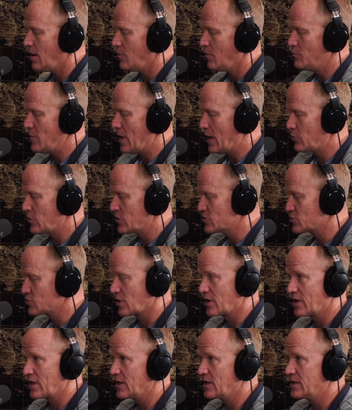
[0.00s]
Members were
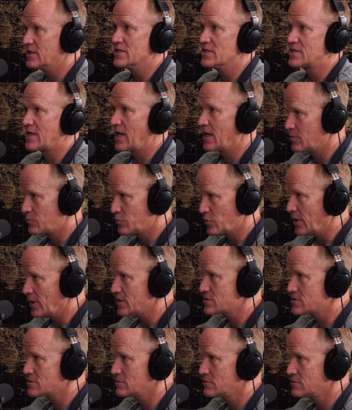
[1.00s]
going to get a discounted
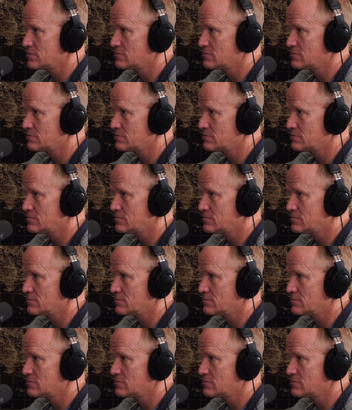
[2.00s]
price.